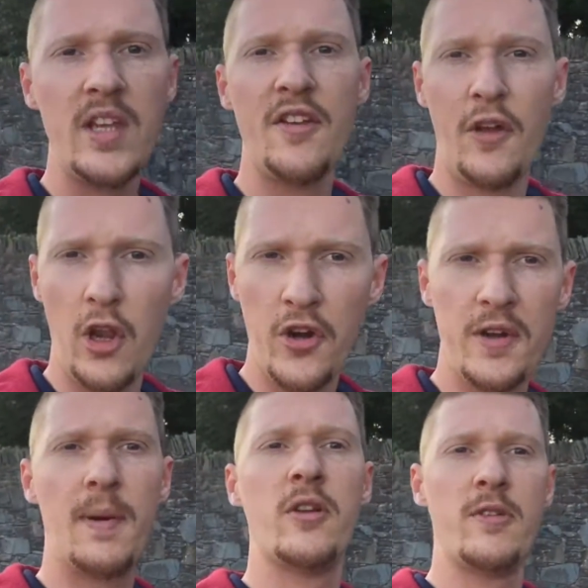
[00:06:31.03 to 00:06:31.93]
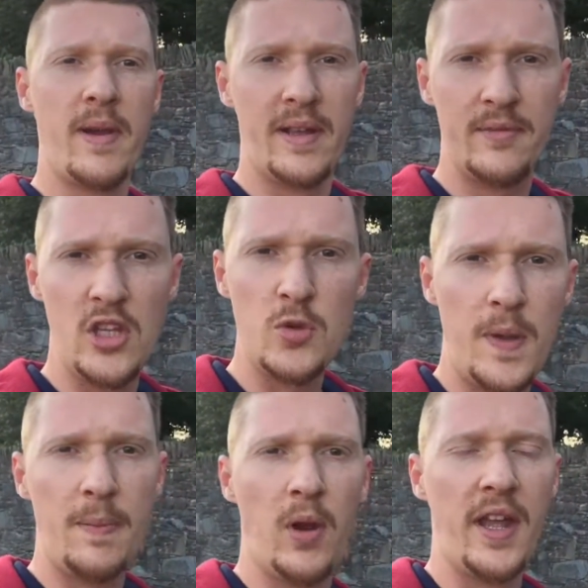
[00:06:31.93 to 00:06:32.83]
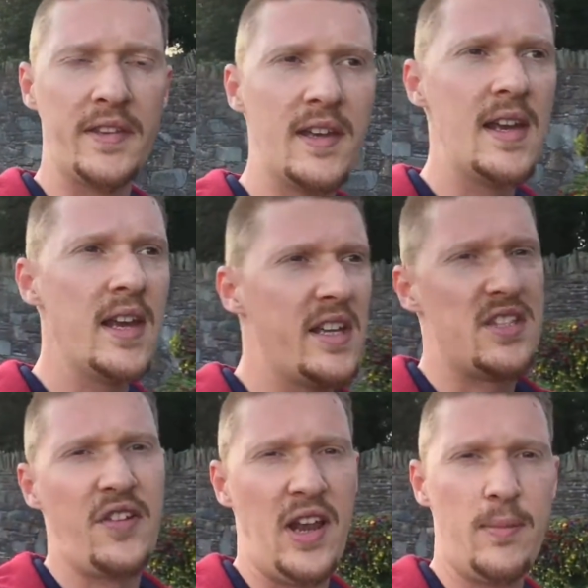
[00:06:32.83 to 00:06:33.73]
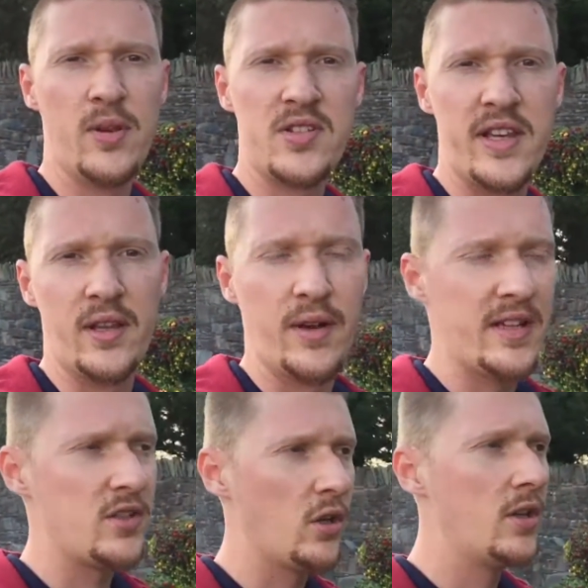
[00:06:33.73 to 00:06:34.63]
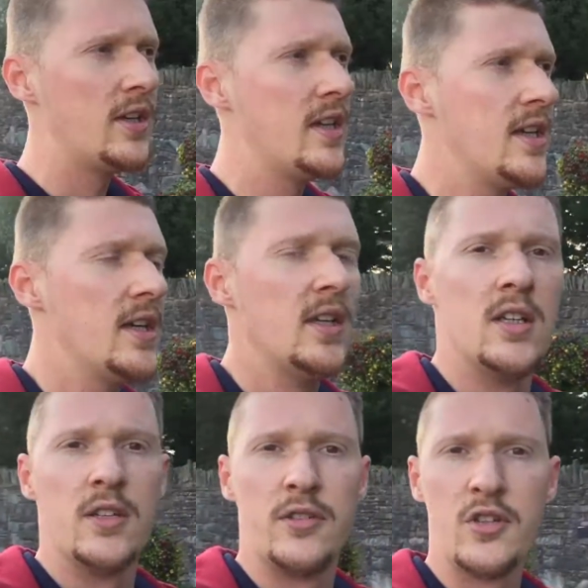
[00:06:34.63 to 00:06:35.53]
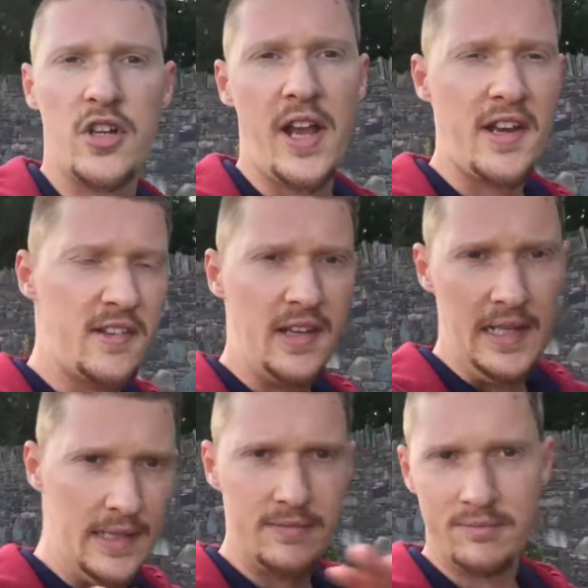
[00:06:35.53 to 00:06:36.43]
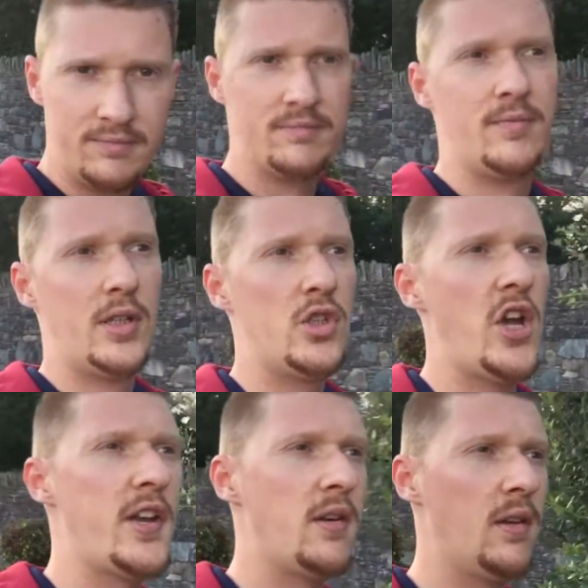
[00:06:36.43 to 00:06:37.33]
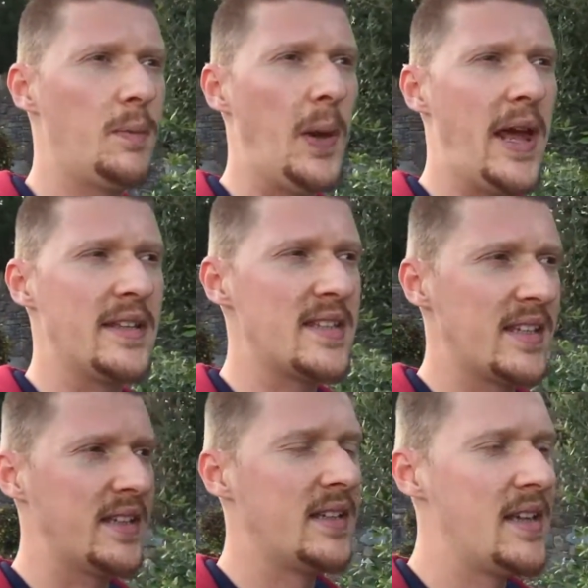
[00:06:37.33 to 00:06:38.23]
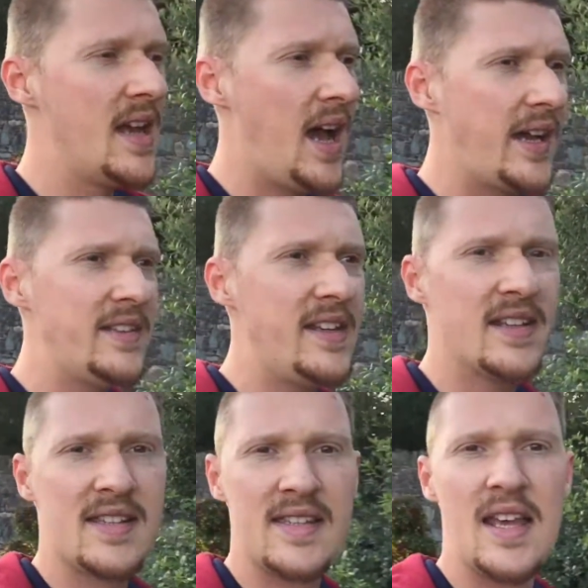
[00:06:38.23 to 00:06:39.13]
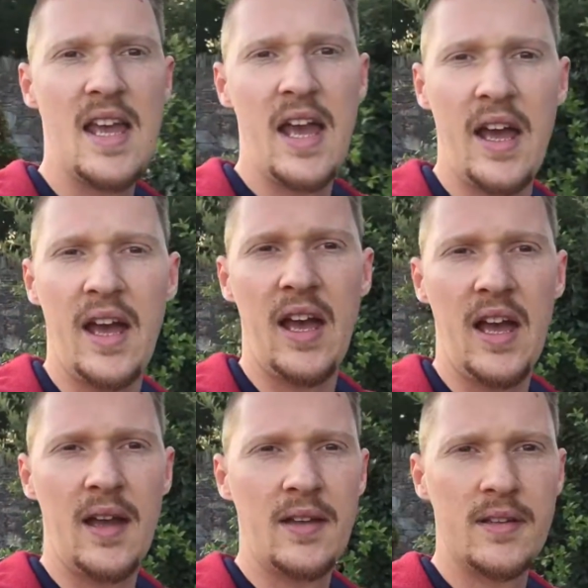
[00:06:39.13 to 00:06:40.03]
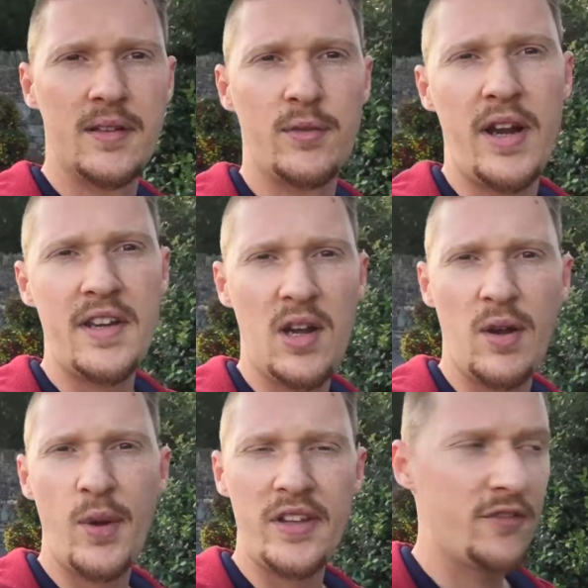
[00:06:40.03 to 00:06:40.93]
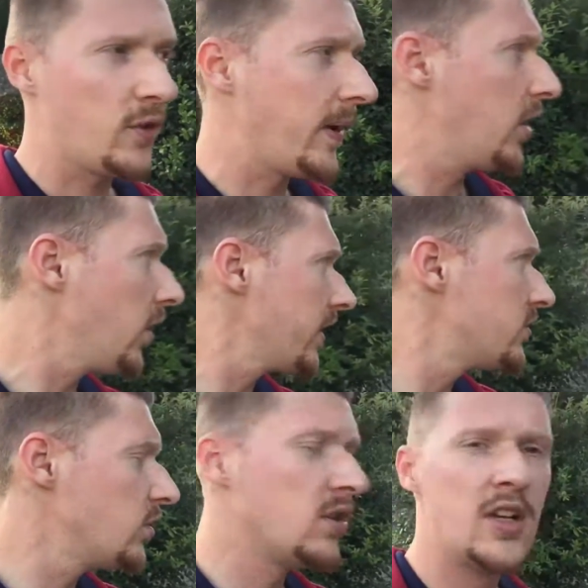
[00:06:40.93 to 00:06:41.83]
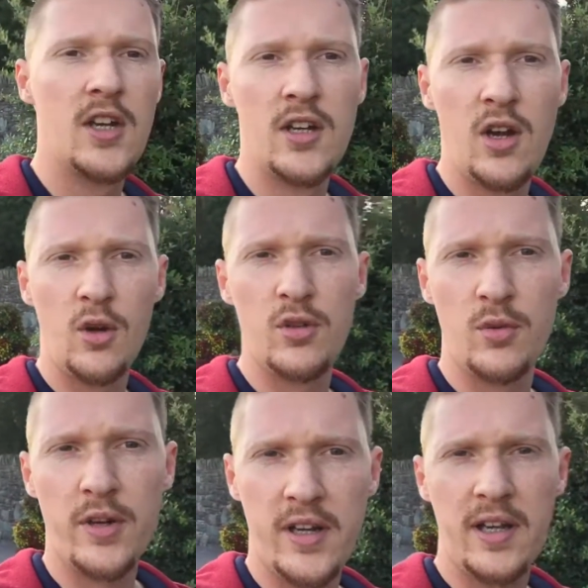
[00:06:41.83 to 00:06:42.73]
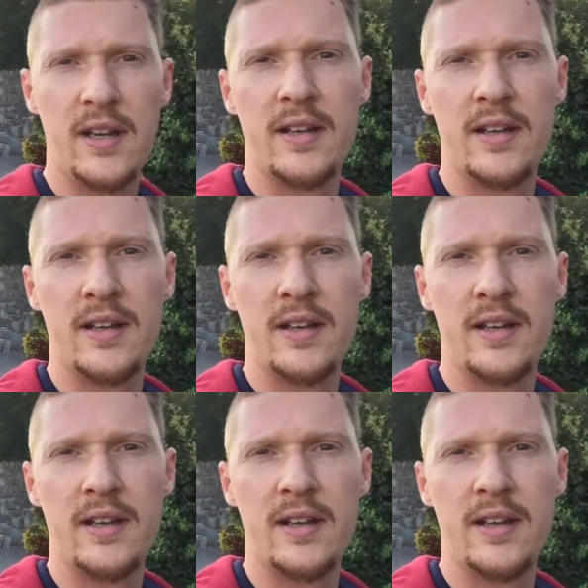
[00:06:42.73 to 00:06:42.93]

if I learn about them I can teach people and it's a valuable skill, right? So those are kind of the general plans and ideas. Right now I'm waiting for my colleague to go to work.